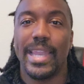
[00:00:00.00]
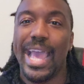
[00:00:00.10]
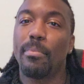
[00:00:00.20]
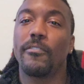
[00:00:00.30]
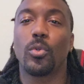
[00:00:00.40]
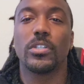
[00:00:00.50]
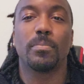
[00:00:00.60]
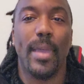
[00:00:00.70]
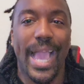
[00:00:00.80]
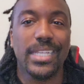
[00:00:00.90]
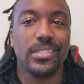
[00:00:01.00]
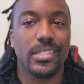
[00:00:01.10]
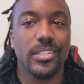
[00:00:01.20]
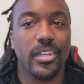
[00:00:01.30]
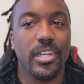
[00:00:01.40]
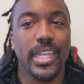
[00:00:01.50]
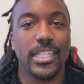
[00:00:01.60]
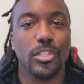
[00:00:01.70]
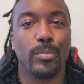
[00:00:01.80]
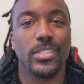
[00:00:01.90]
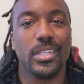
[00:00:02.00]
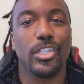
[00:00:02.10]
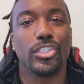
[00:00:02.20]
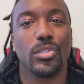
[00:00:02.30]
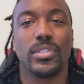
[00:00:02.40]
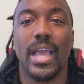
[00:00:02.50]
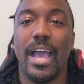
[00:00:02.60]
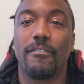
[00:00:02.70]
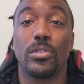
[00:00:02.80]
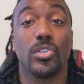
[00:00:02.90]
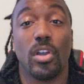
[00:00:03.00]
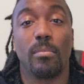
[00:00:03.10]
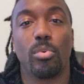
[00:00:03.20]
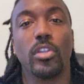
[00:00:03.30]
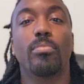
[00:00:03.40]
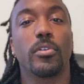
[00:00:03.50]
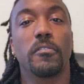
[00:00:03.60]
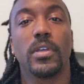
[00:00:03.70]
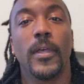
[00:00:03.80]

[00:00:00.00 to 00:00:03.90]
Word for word: Now, Apple, of course, patched this security issue, but still it shows that iPhones aren't bulletproof.